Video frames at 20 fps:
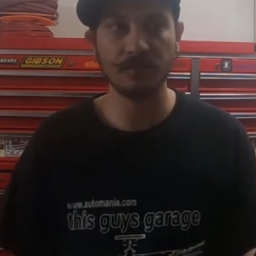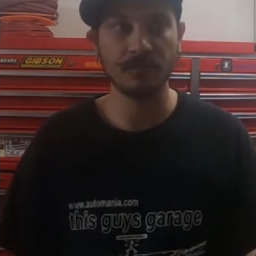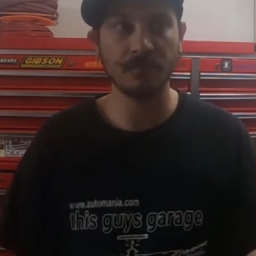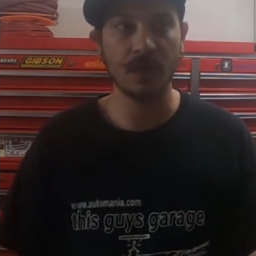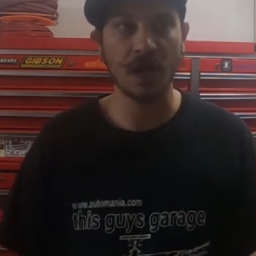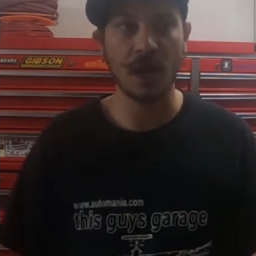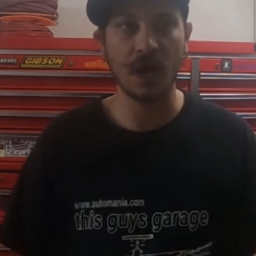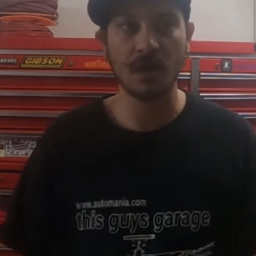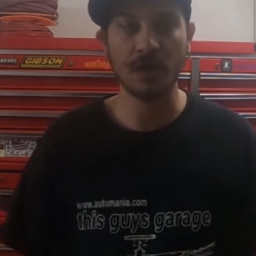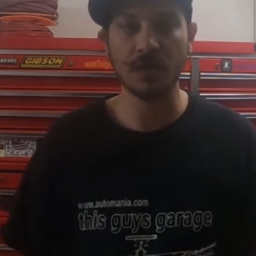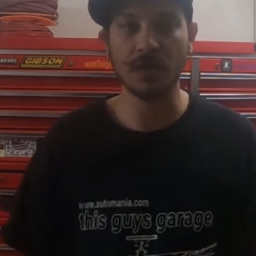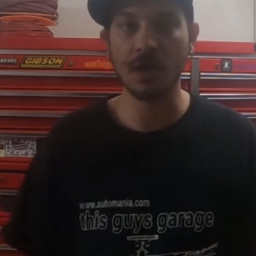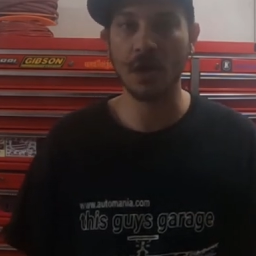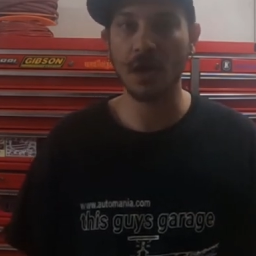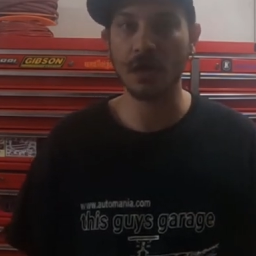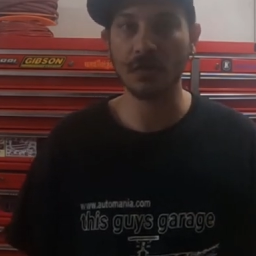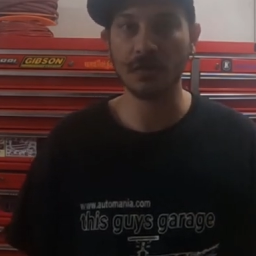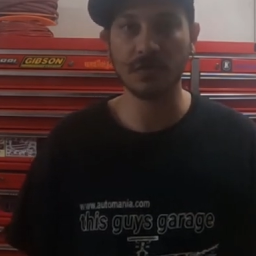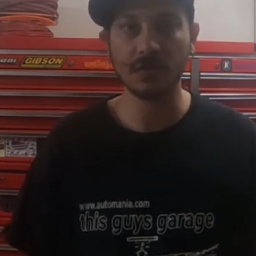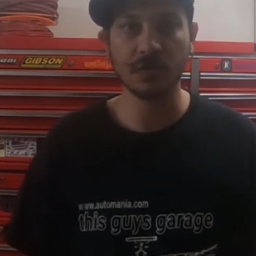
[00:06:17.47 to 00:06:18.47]
one hundred
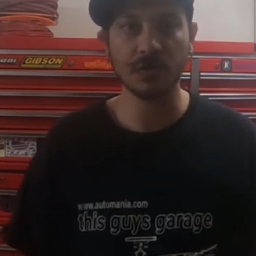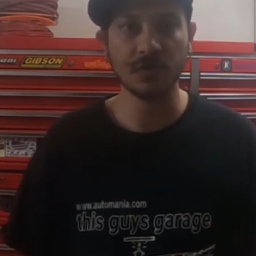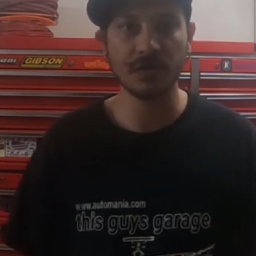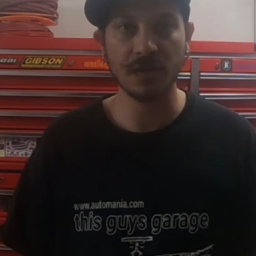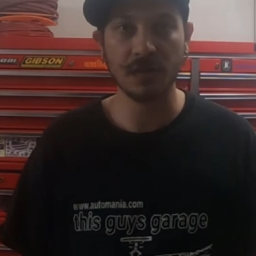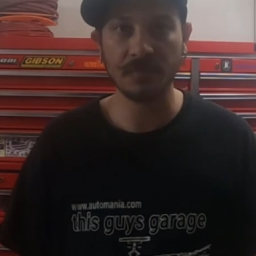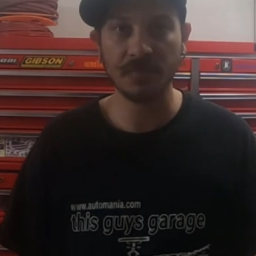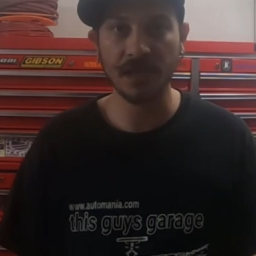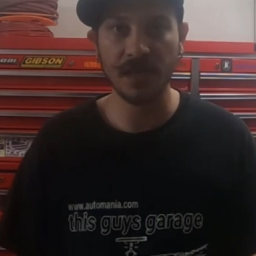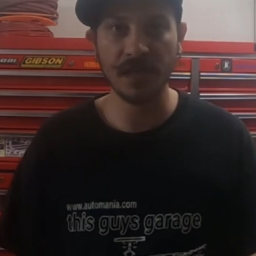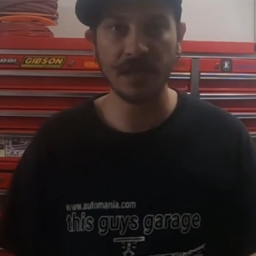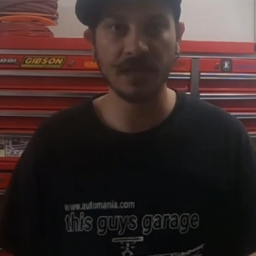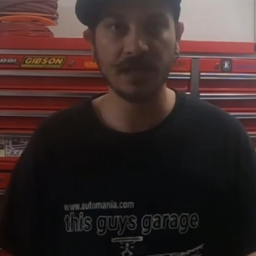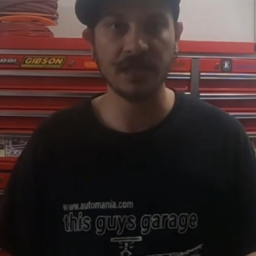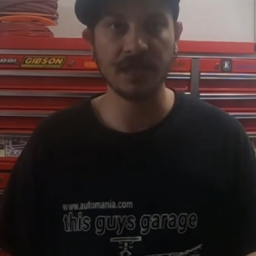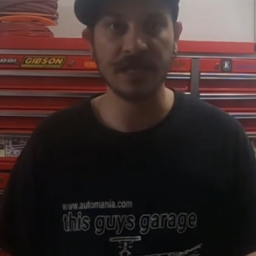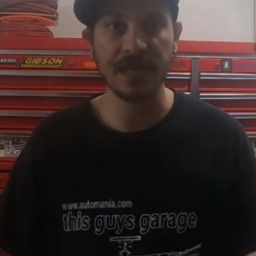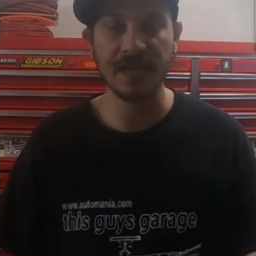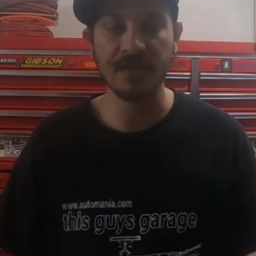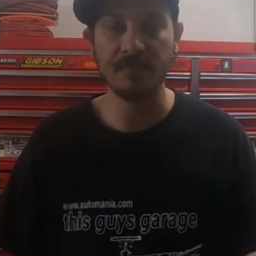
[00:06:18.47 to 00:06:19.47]
dollars or something
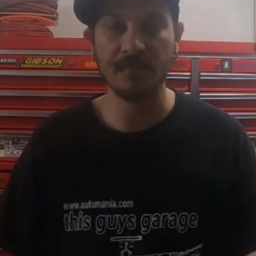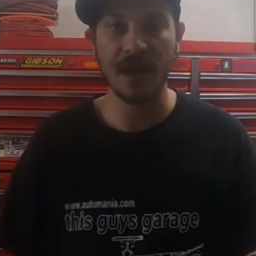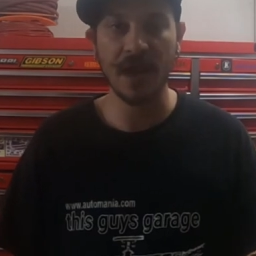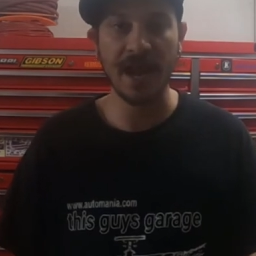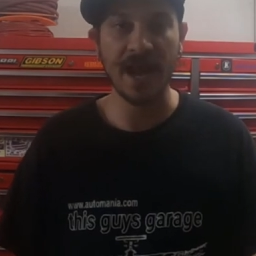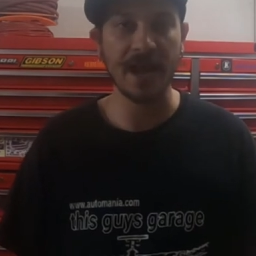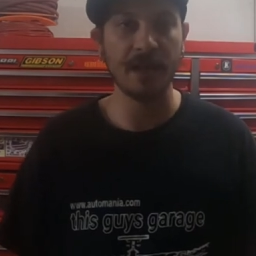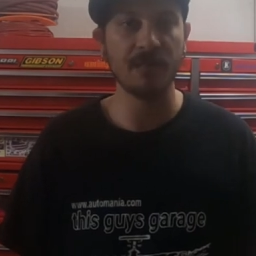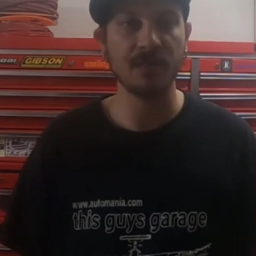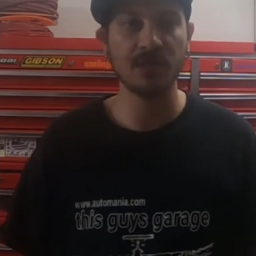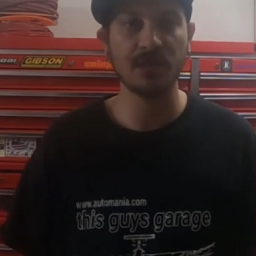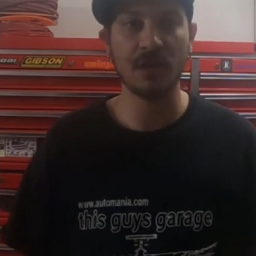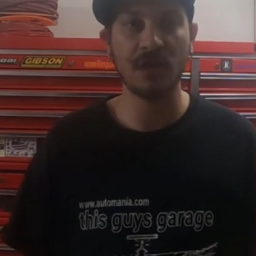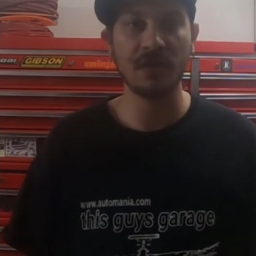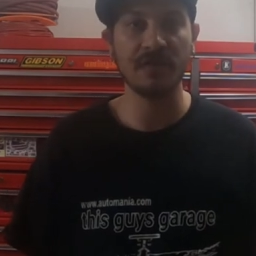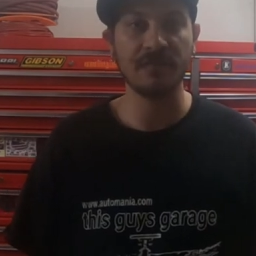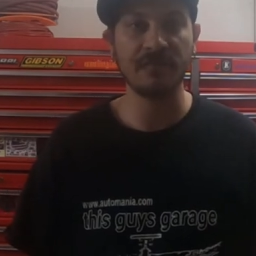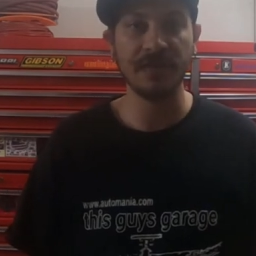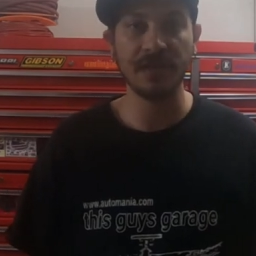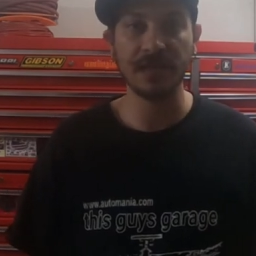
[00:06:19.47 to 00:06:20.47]
to keep my
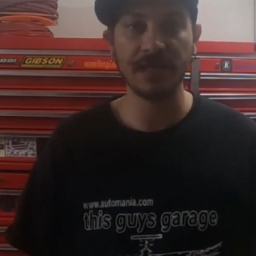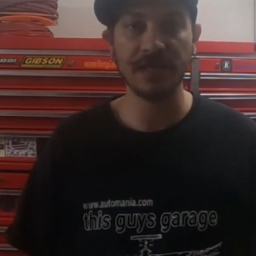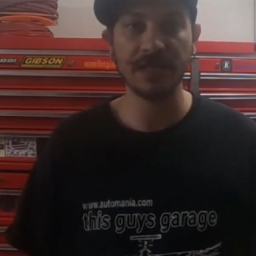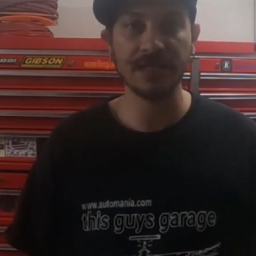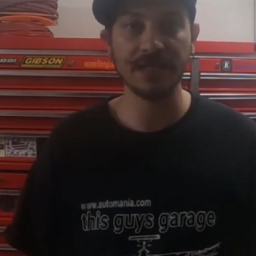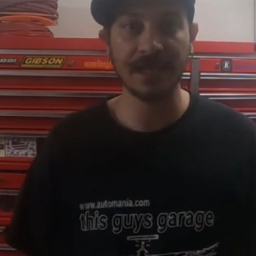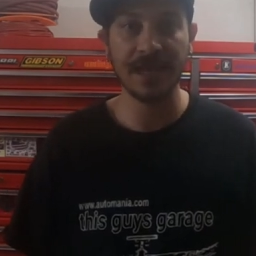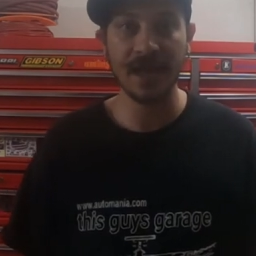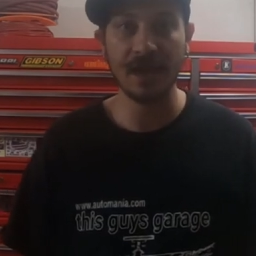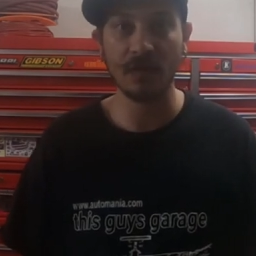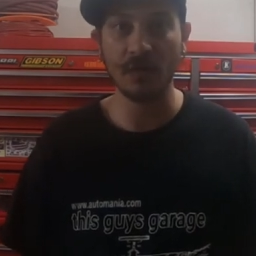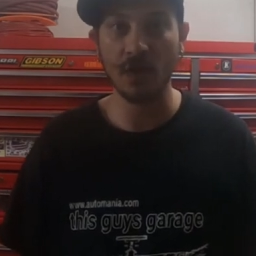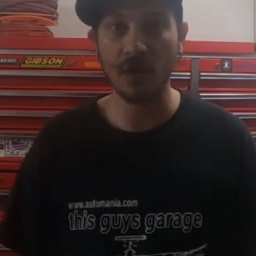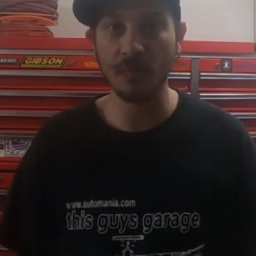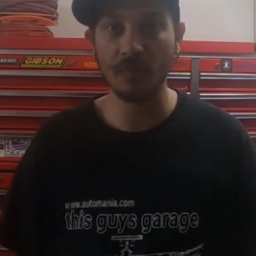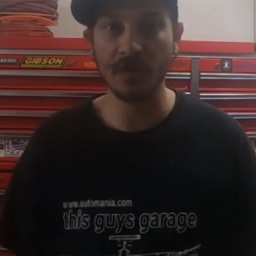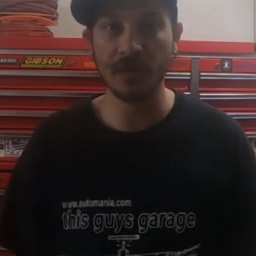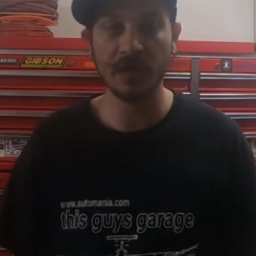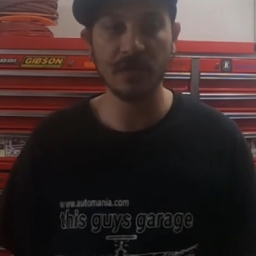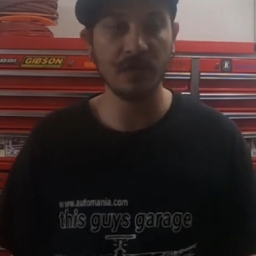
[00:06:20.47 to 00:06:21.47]
Amazon affiliates account
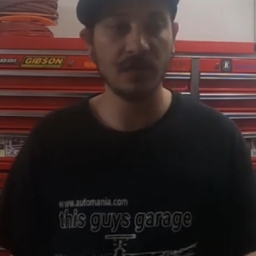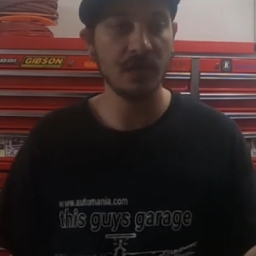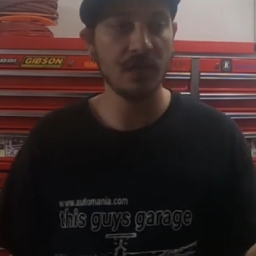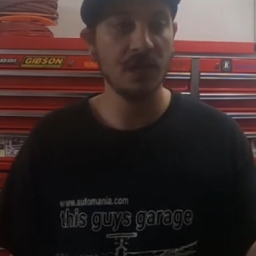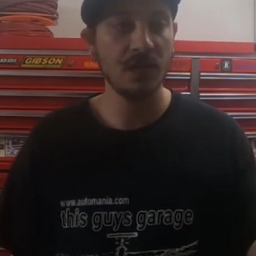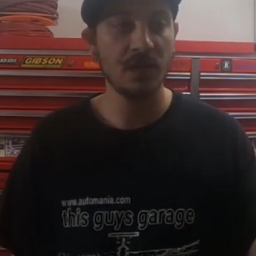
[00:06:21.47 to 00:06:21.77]
open.